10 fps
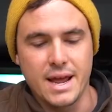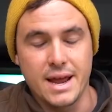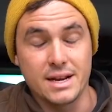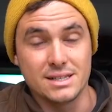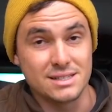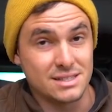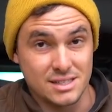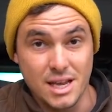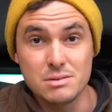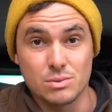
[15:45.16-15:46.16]
And it
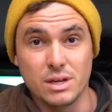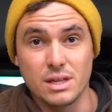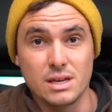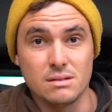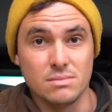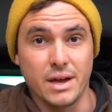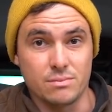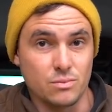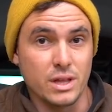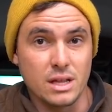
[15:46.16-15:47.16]
seemed really
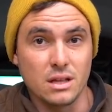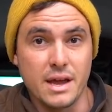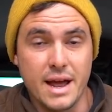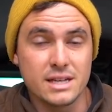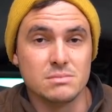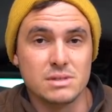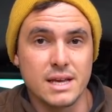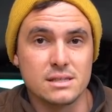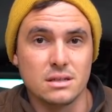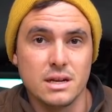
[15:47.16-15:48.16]
clean. It had some
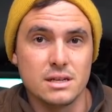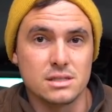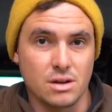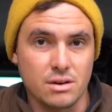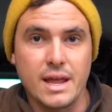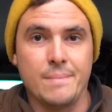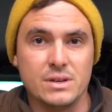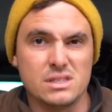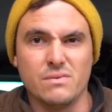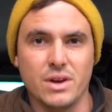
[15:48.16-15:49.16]
diesel in it, so it kept
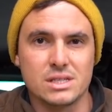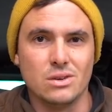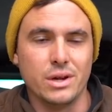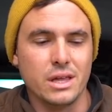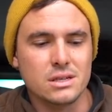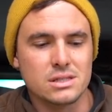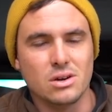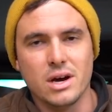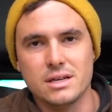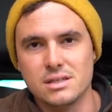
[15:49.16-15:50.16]
it sort of nice and oily
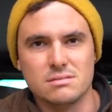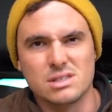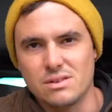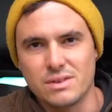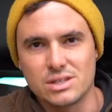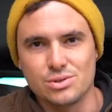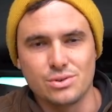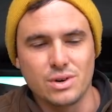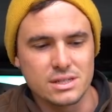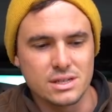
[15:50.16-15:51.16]
inside, didn't sort of get too
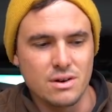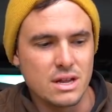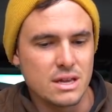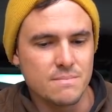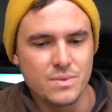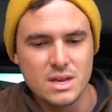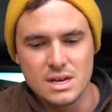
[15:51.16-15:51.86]
crusty or anything.